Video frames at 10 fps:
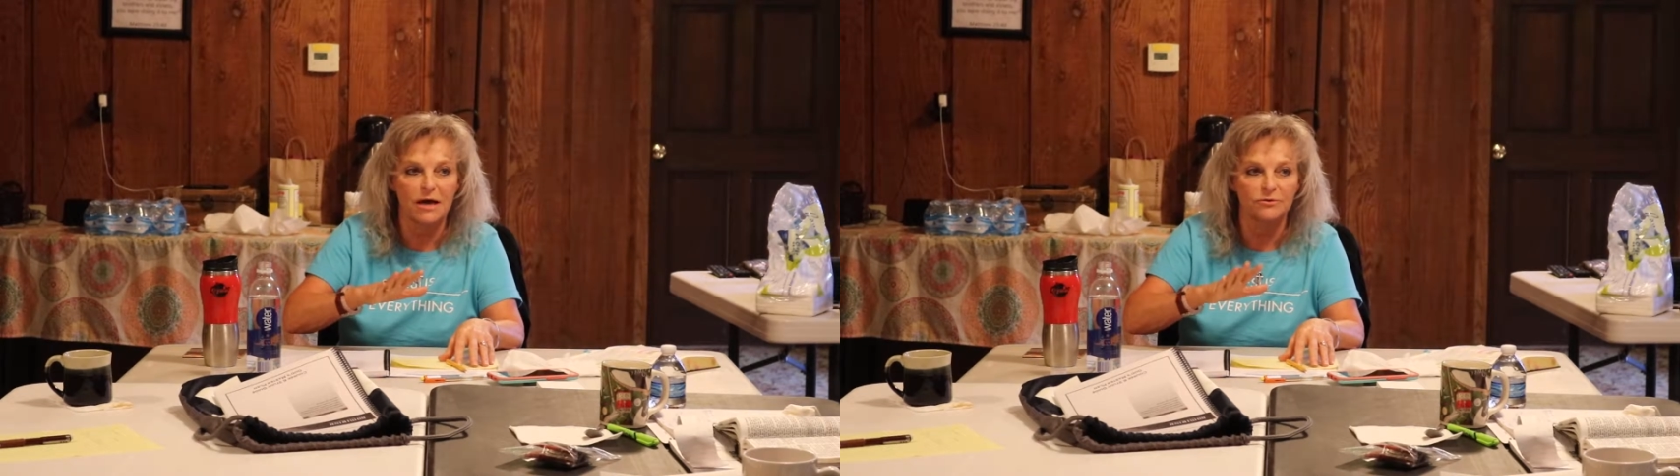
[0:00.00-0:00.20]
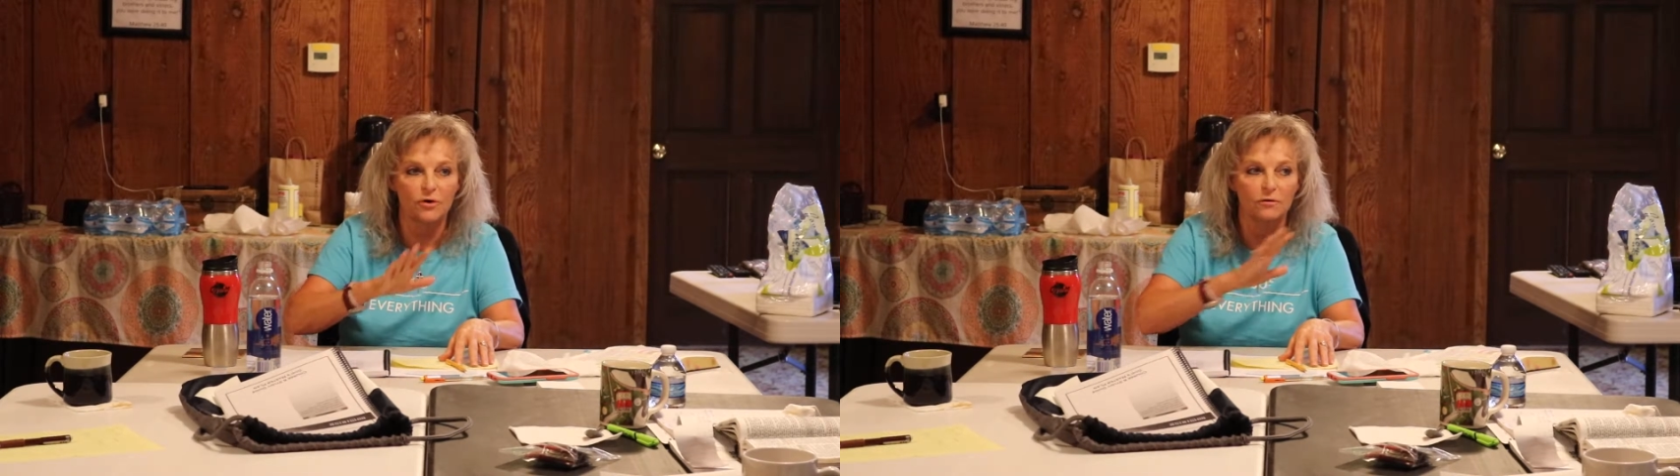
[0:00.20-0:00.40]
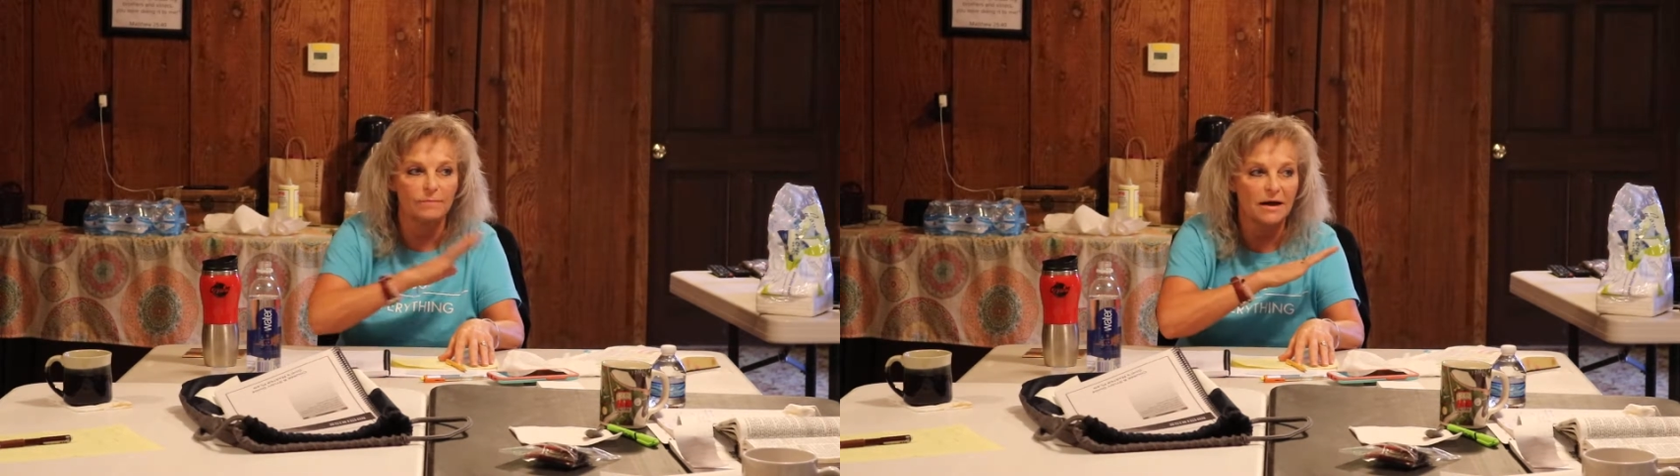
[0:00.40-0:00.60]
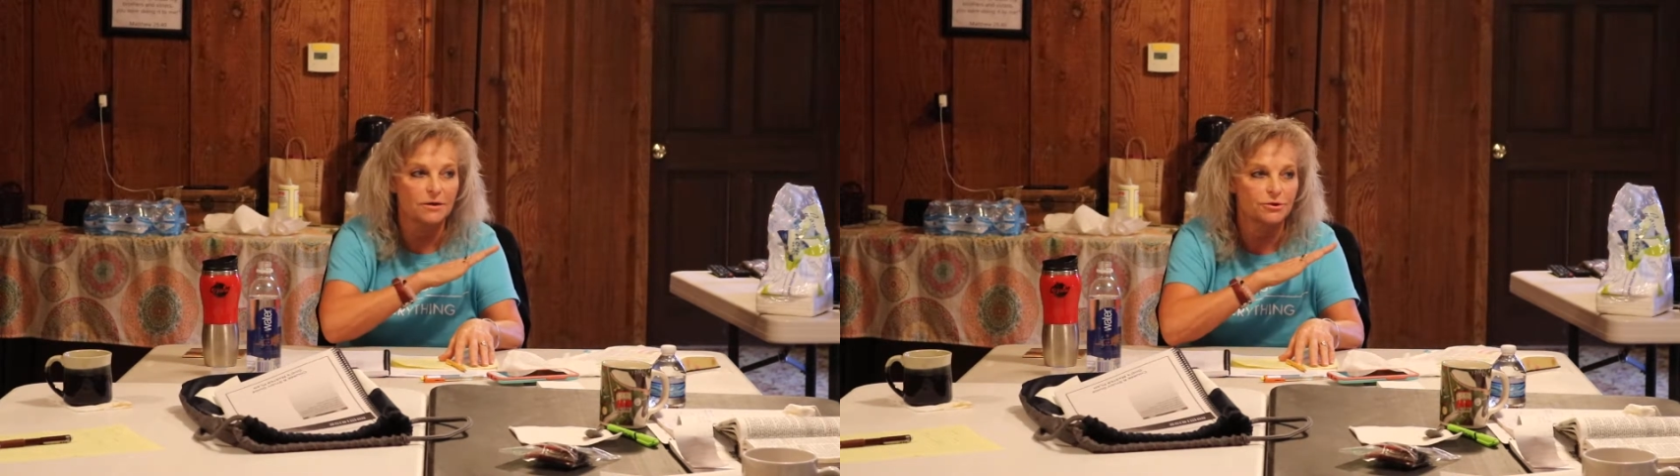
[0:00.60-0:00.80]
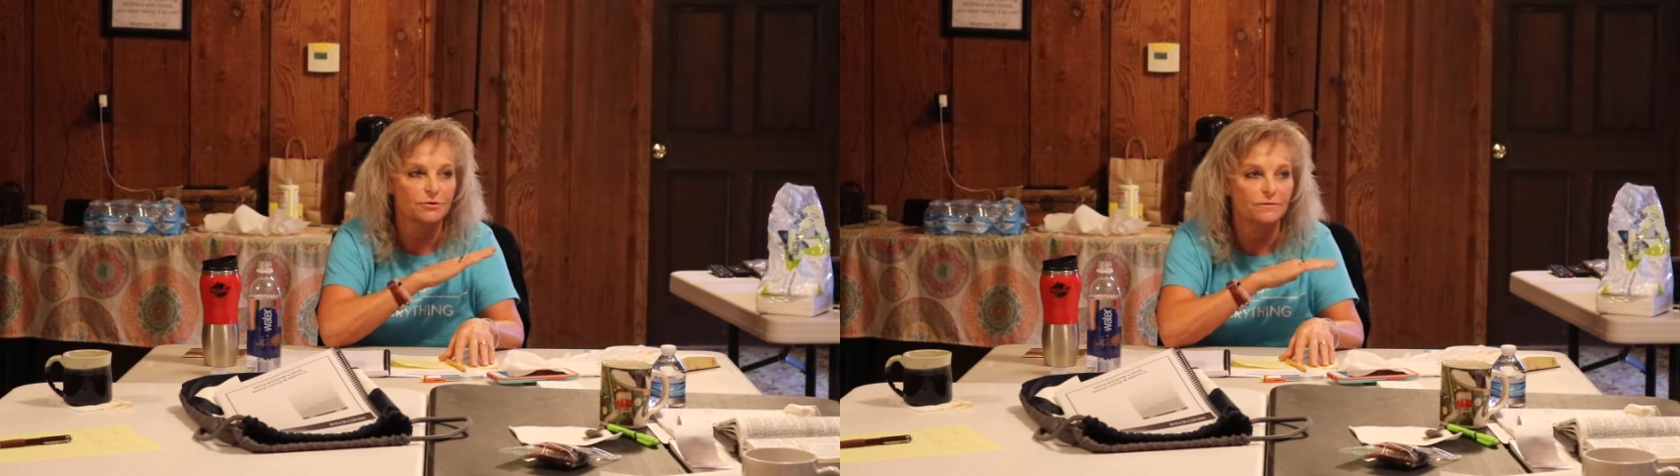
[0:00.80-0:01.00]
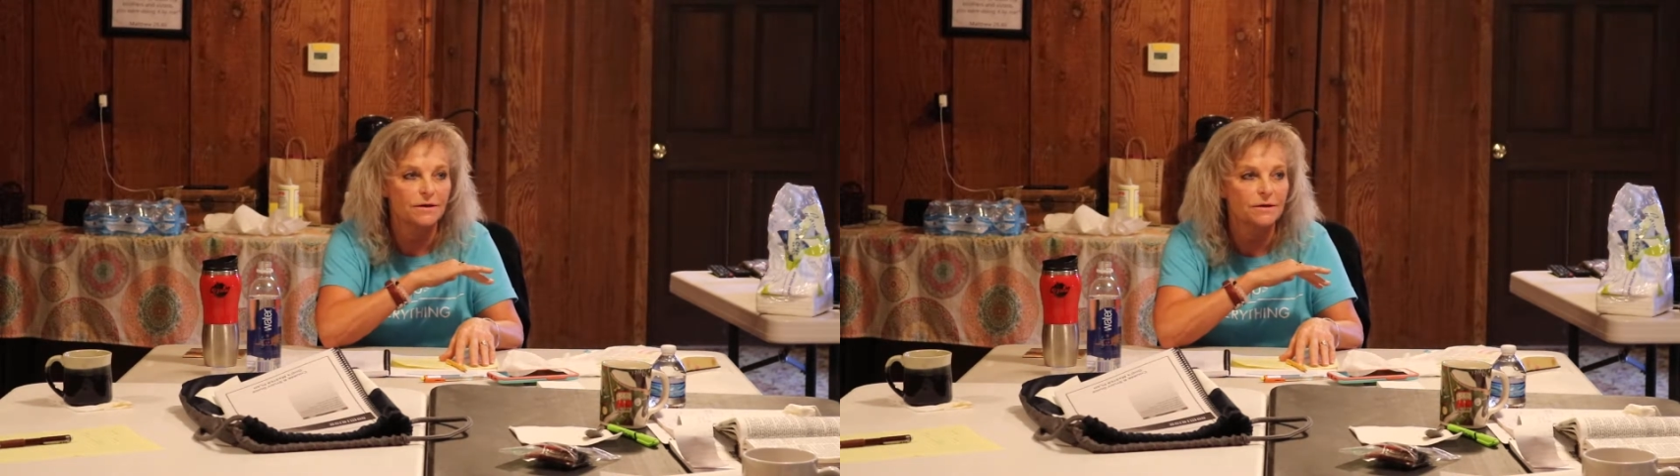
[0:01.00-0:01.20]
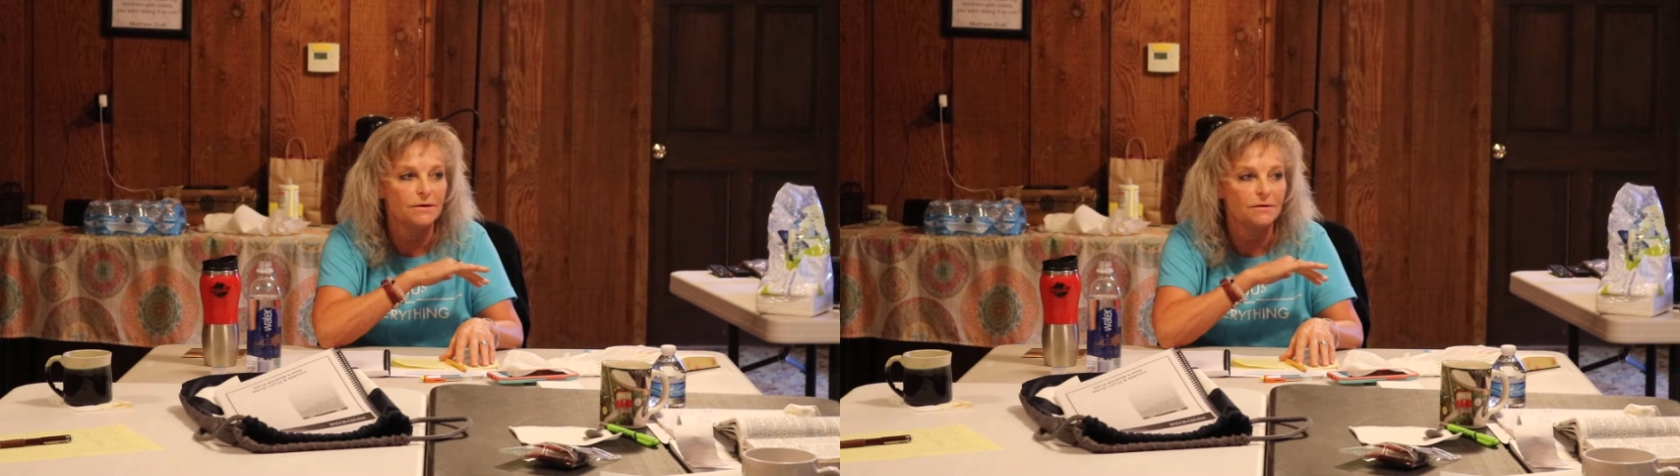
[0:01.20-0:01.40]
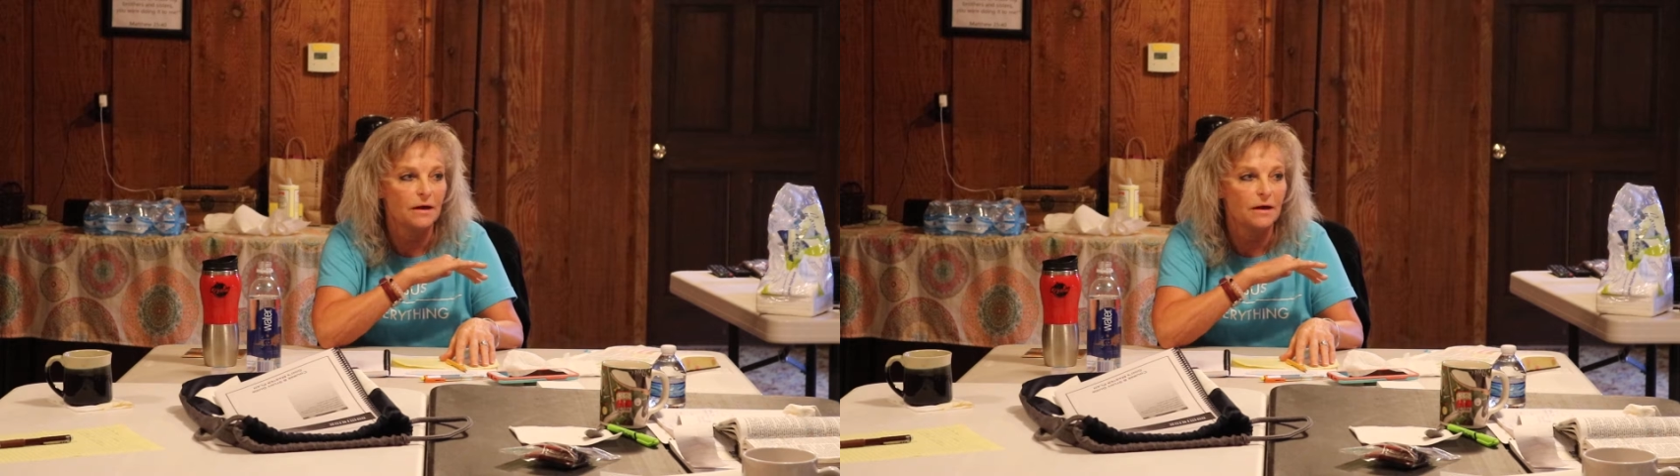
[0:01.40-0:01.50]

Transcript: I drove my SUV